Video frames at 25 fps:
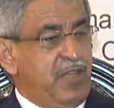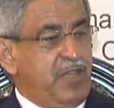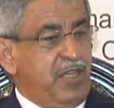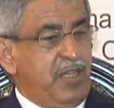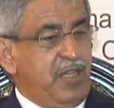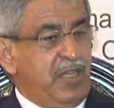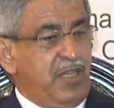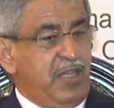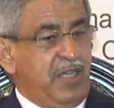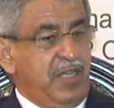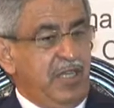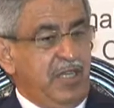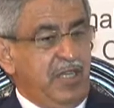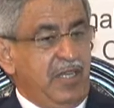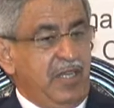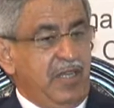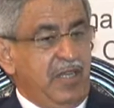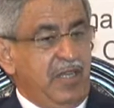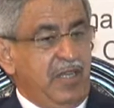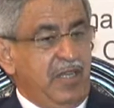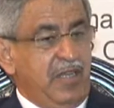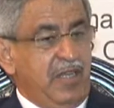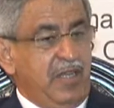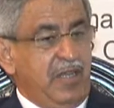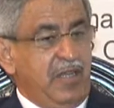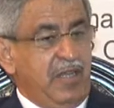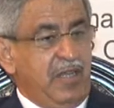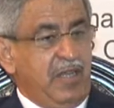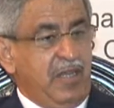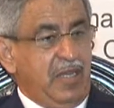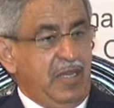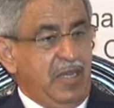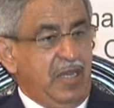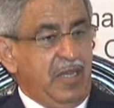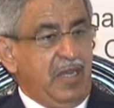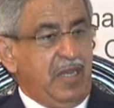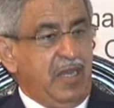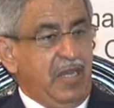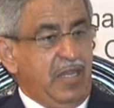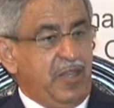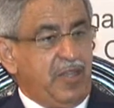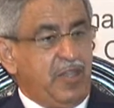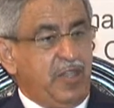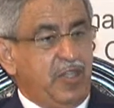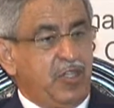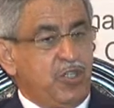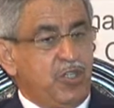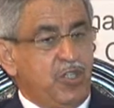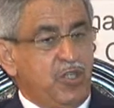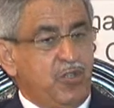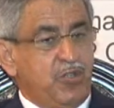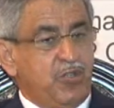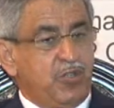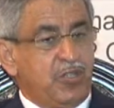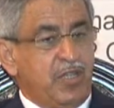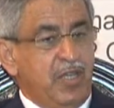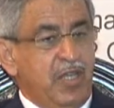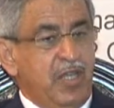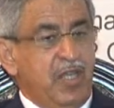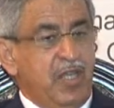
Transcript: health issues,